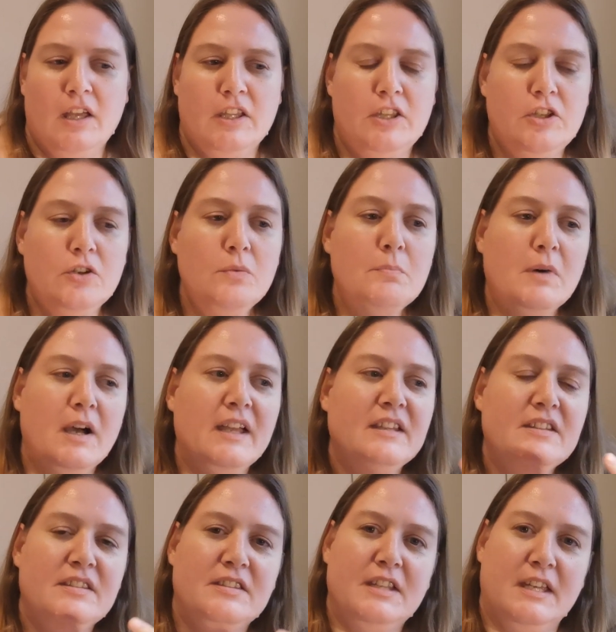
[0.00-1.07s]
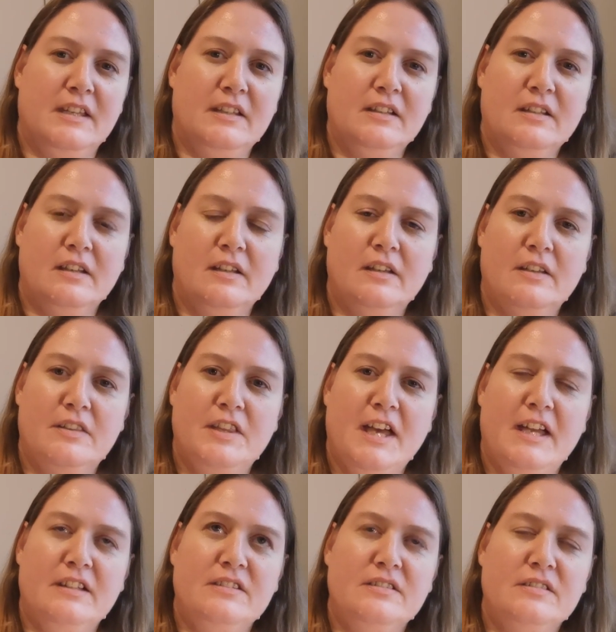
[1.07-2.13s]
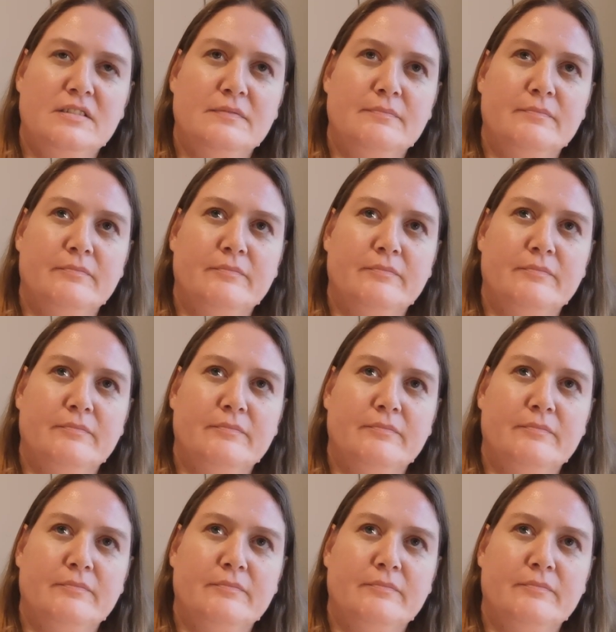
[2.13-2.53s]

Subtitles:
You might think that